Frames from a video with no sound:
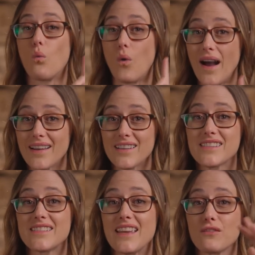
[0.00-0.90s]
while
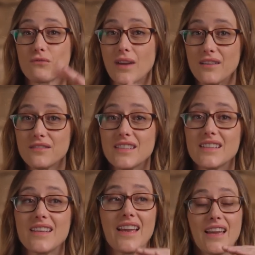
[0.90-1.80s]
staying
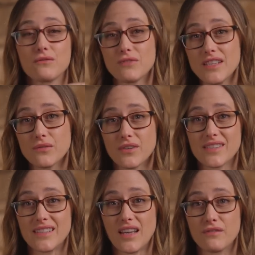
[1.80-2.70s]
grounded and
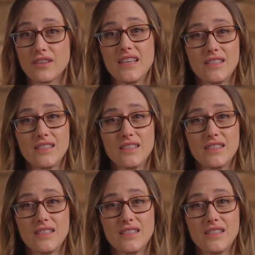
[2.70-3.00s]
resourced enough